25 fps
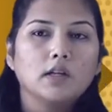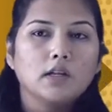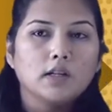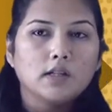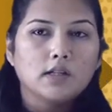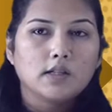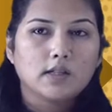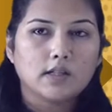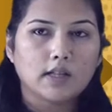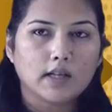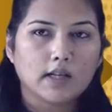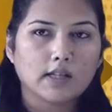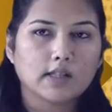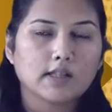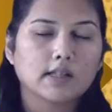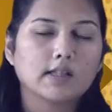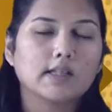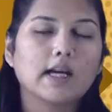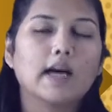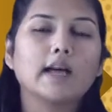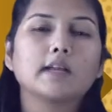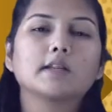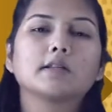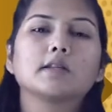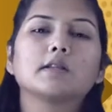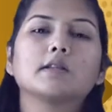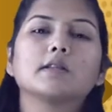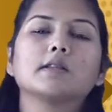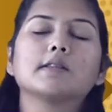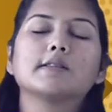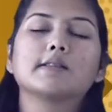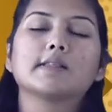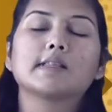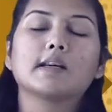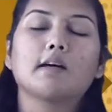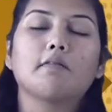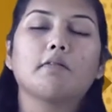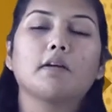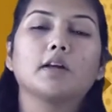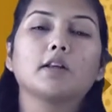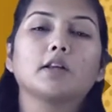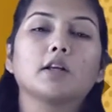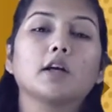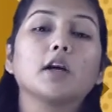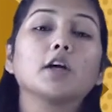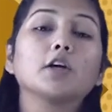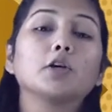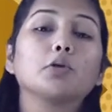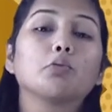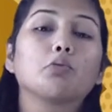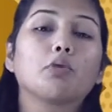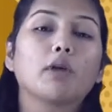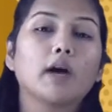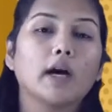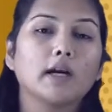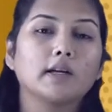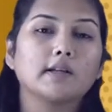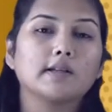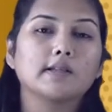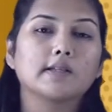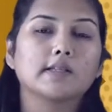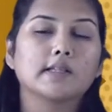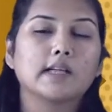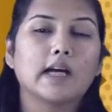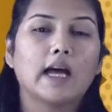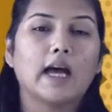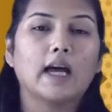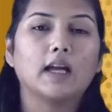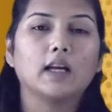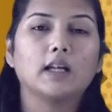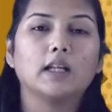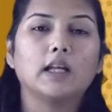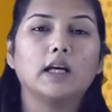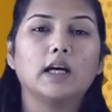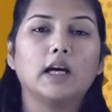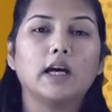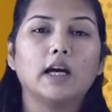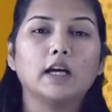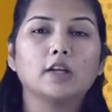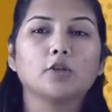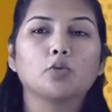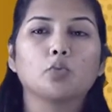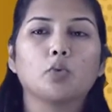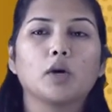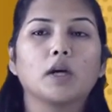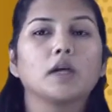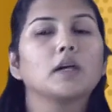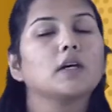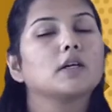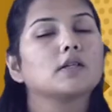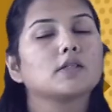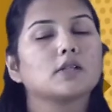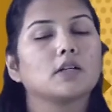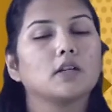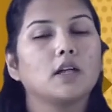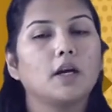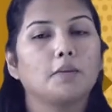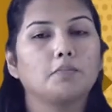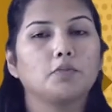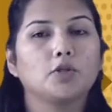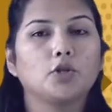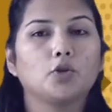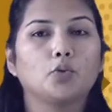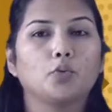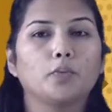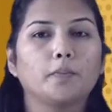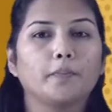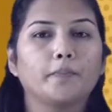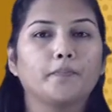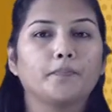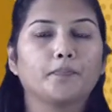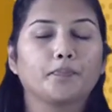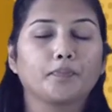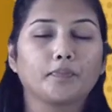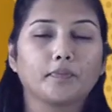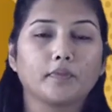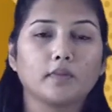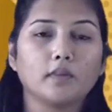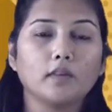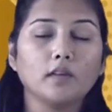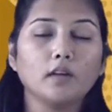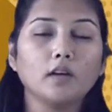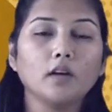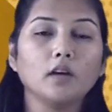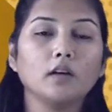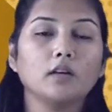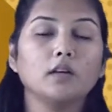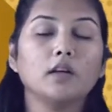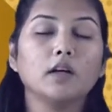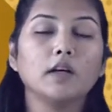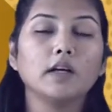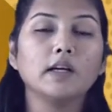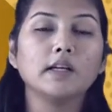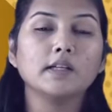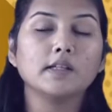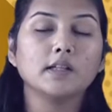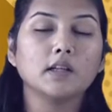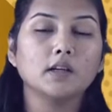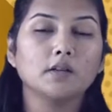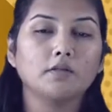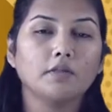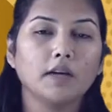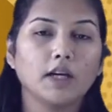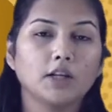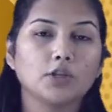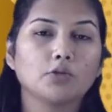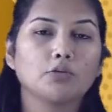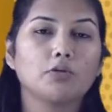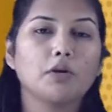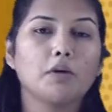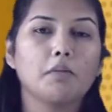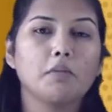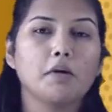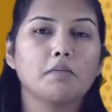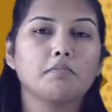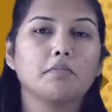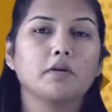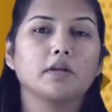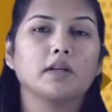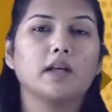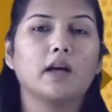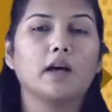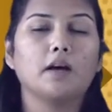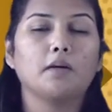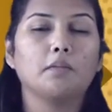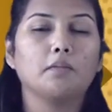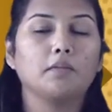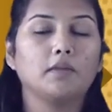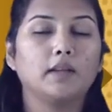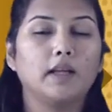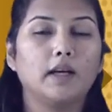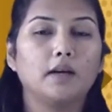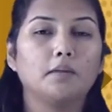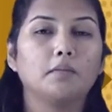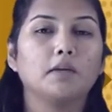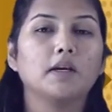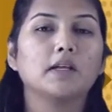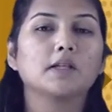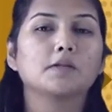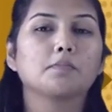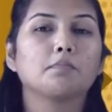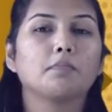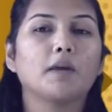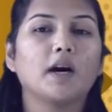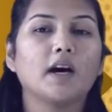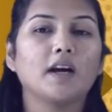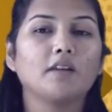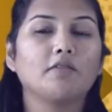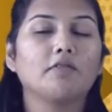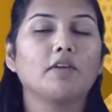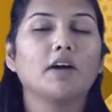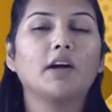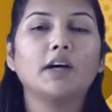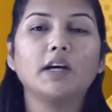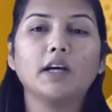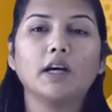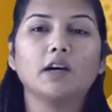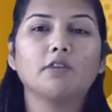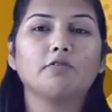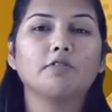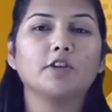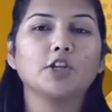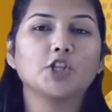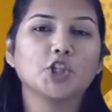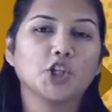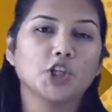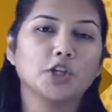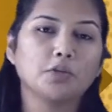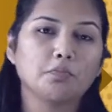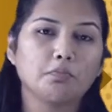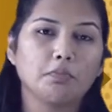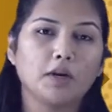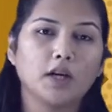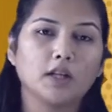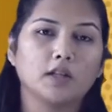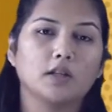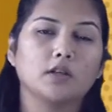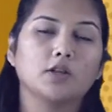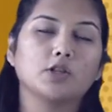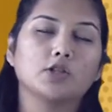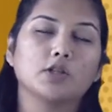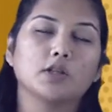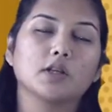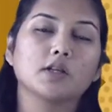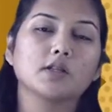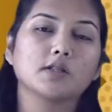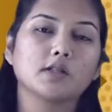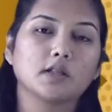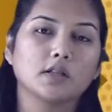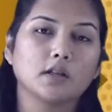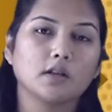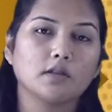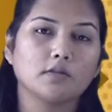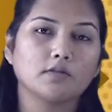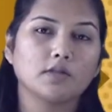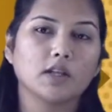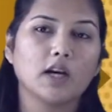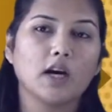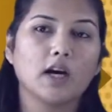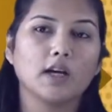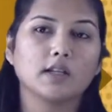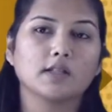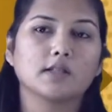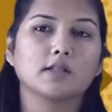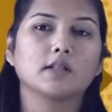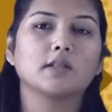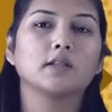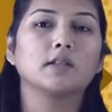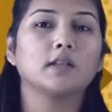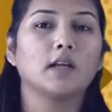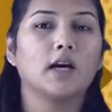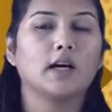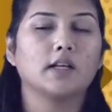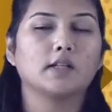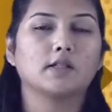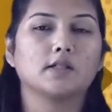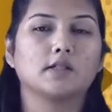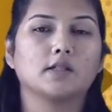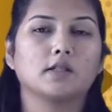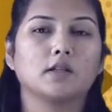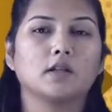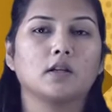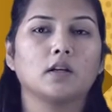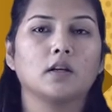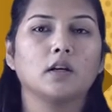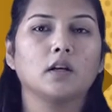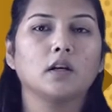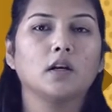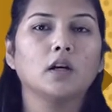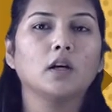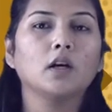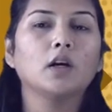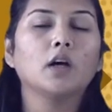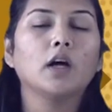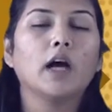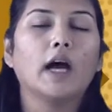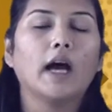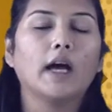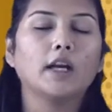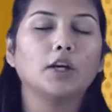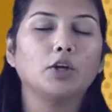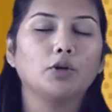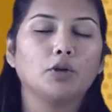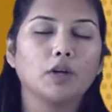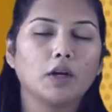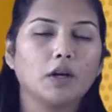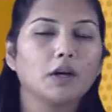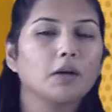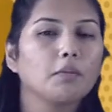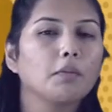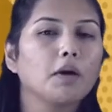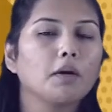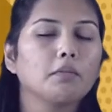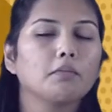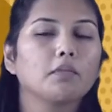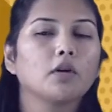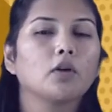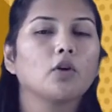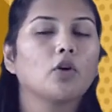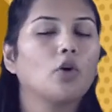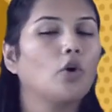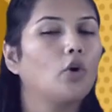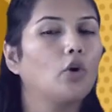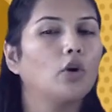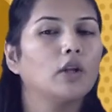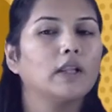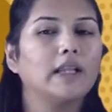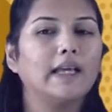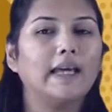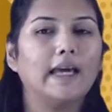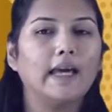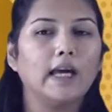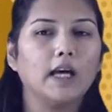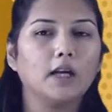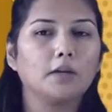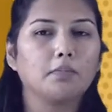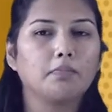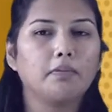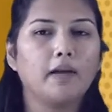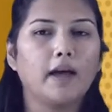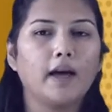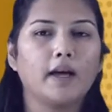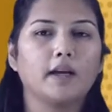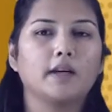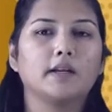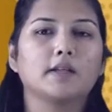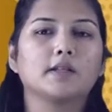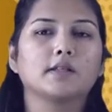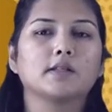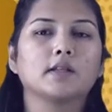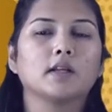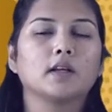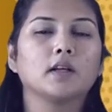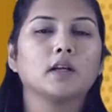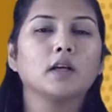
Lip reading: 6th Saturn, 7th Uranus, and the 8th one is the Neptune. The easier way to remember them is my very efficient mother just served us nuts. And you can remember all the 8 planets.